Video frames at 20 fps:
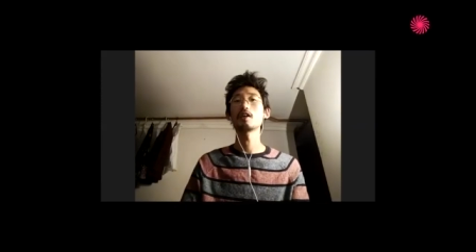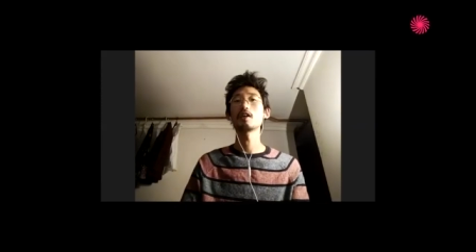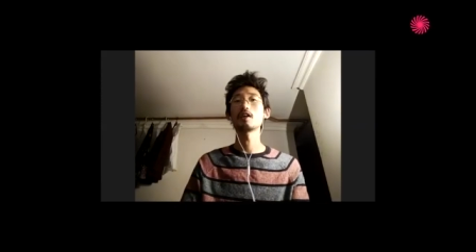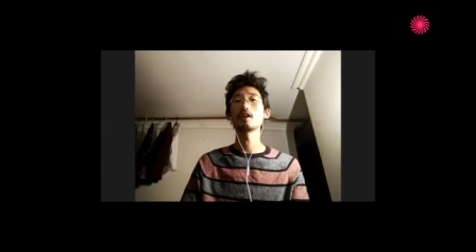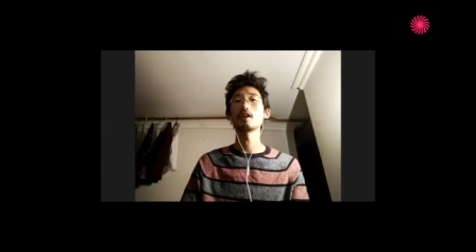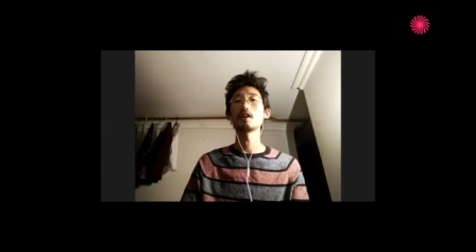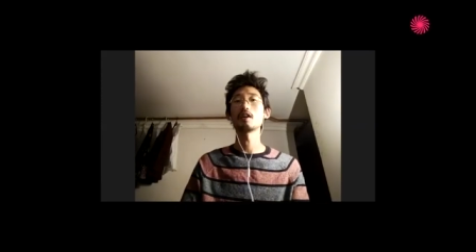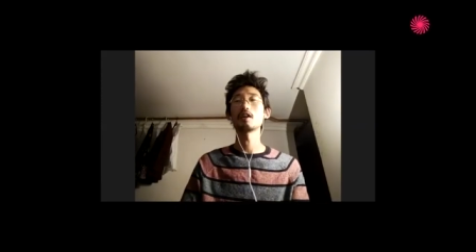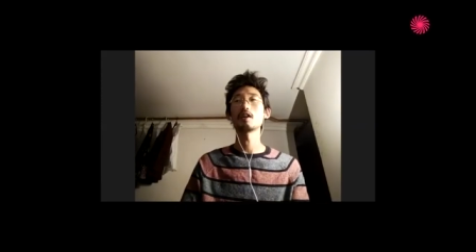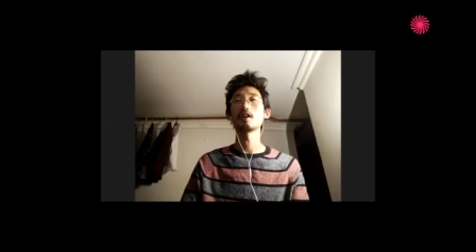
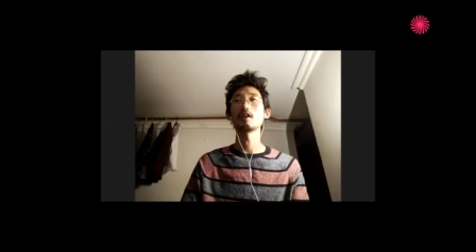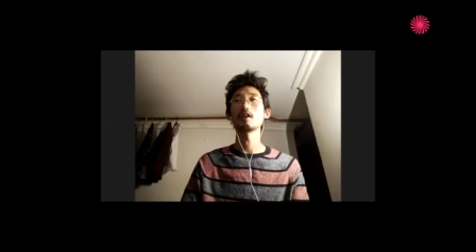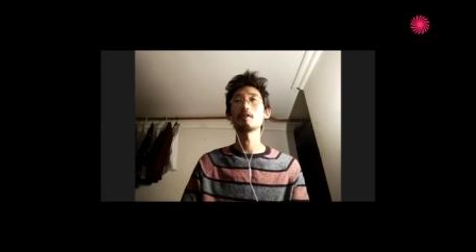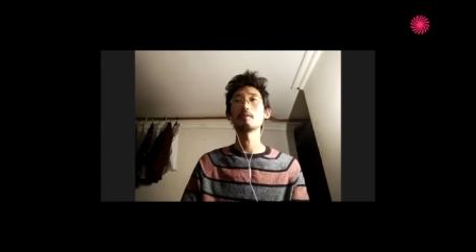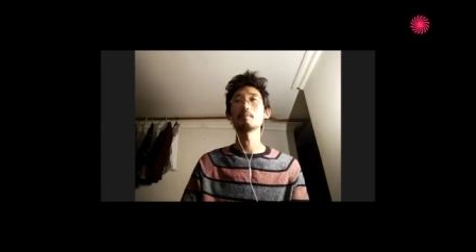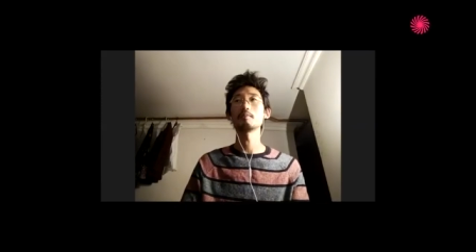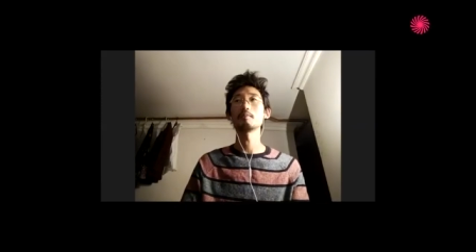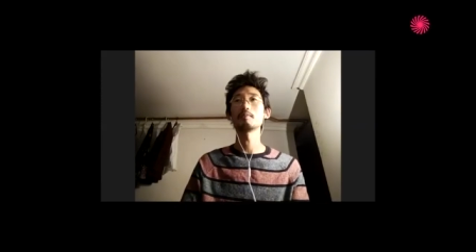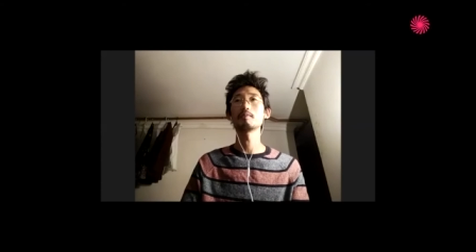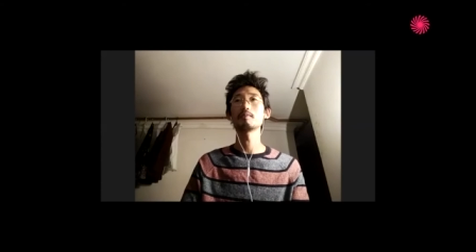
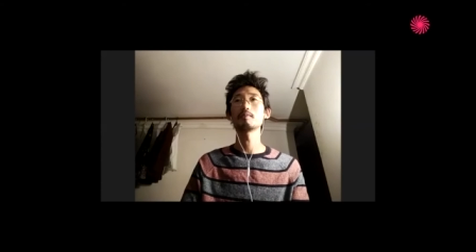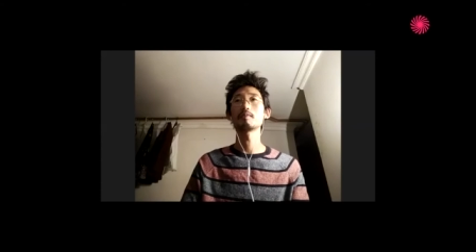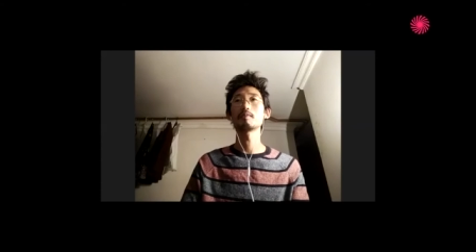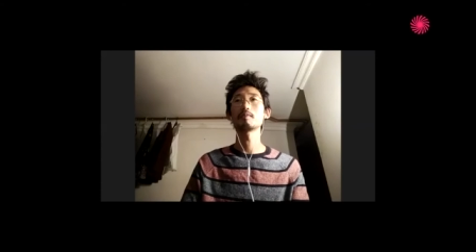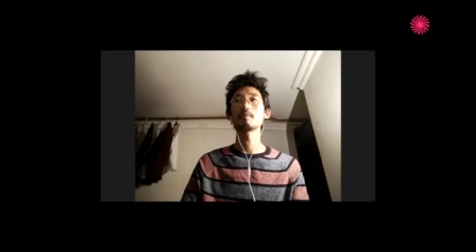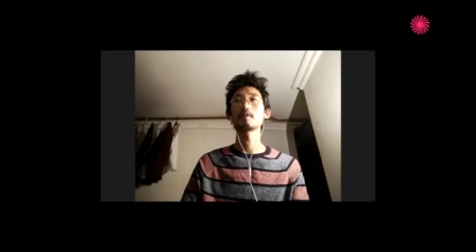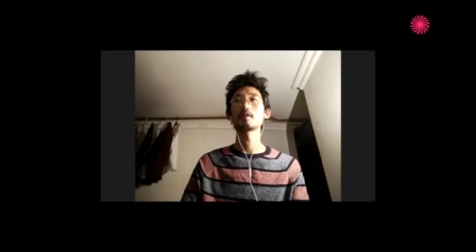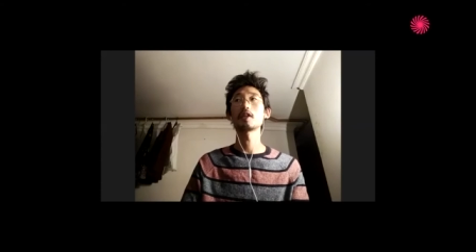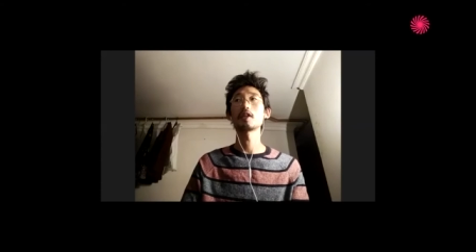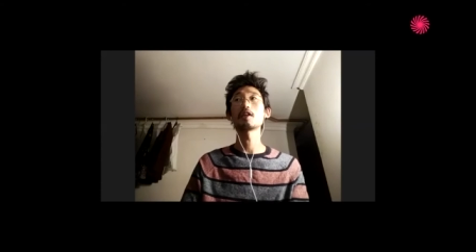um,
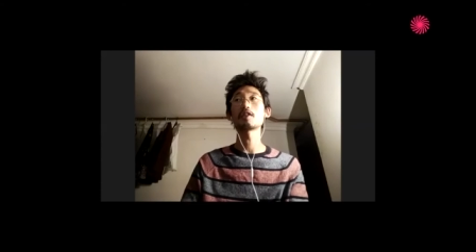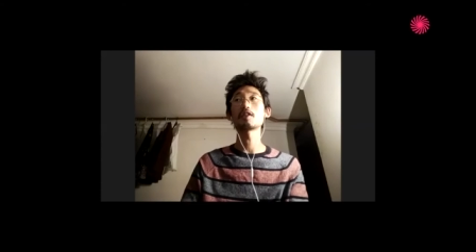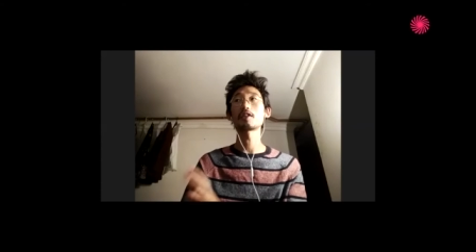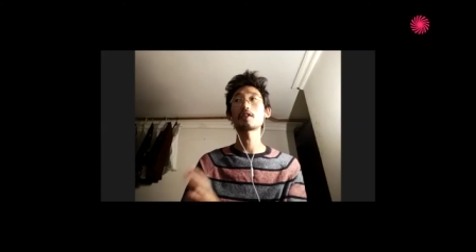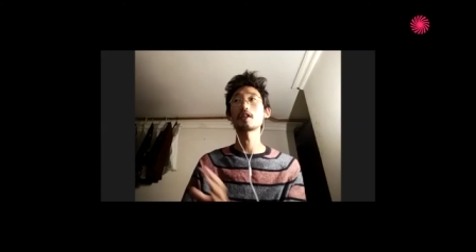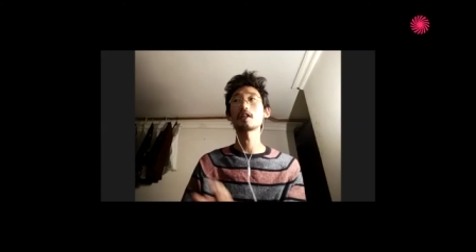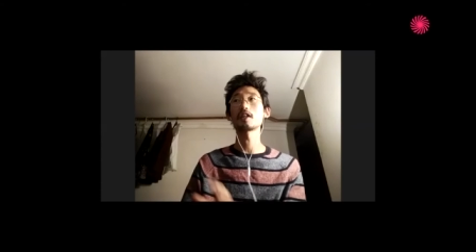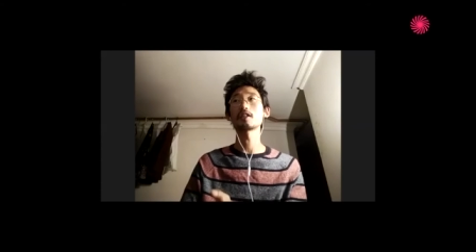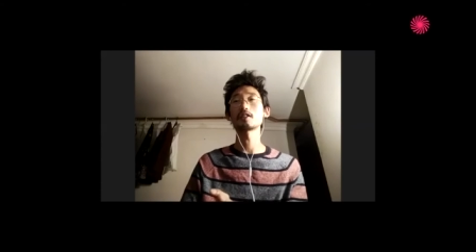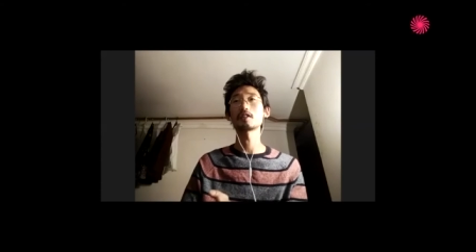there are
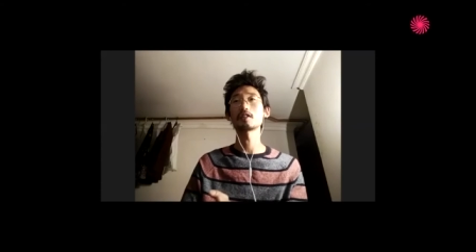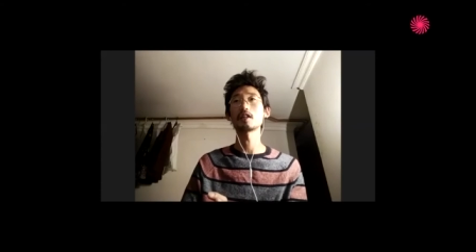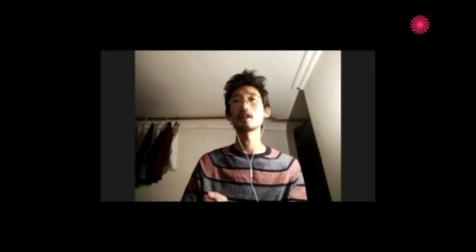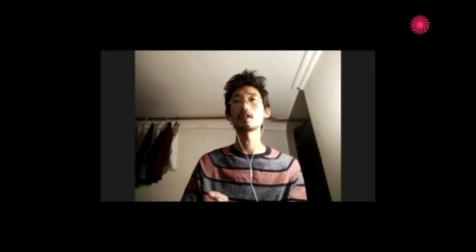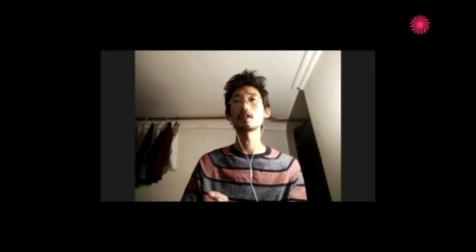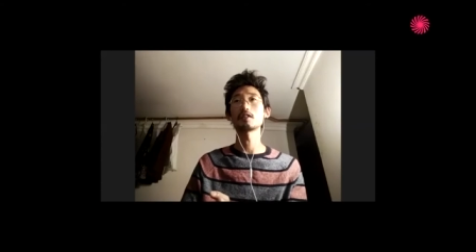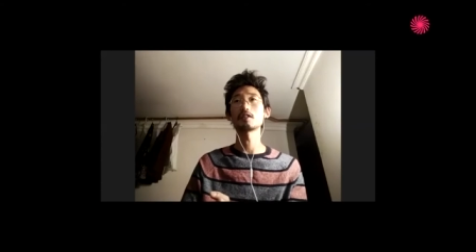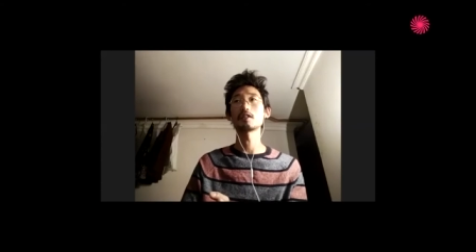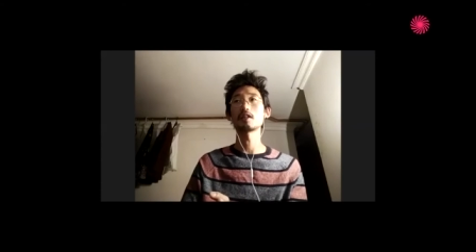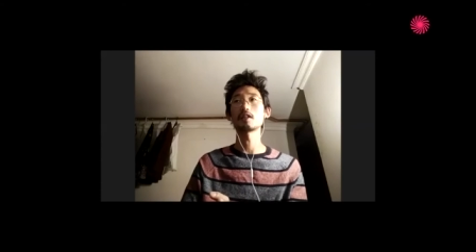things that
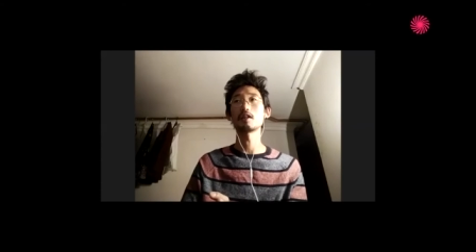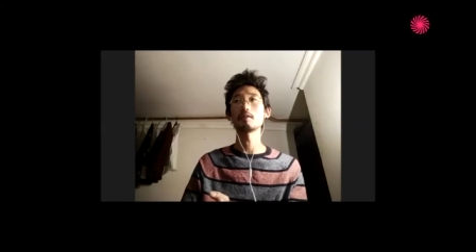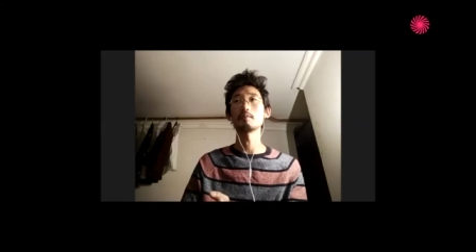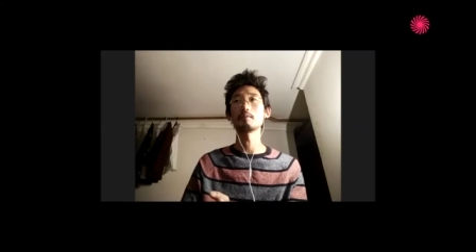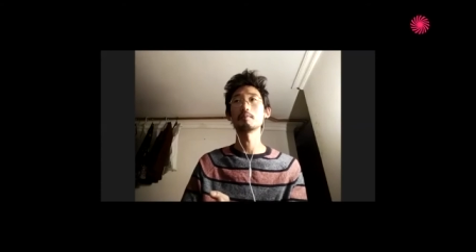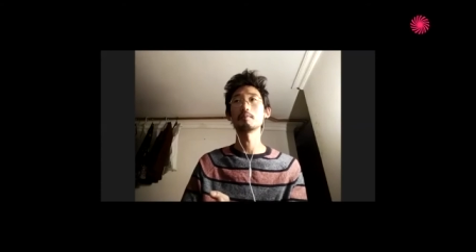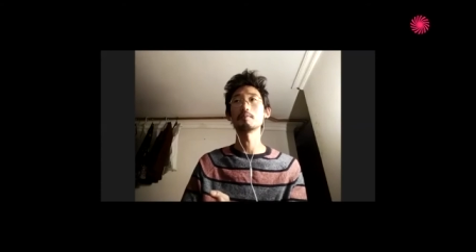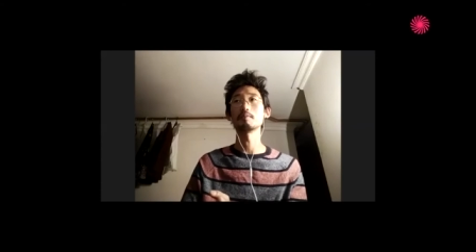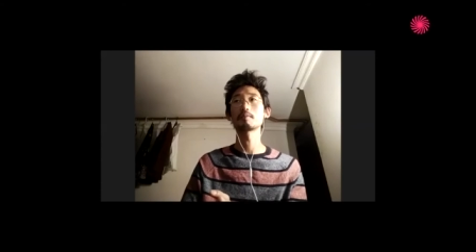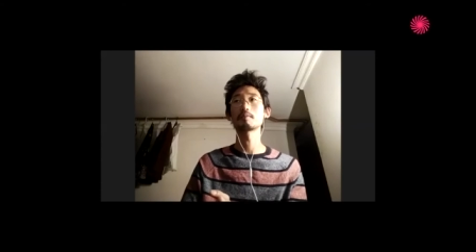
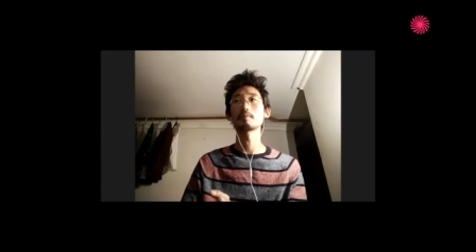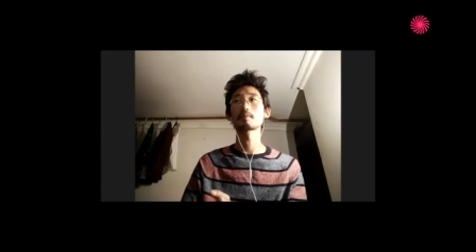um,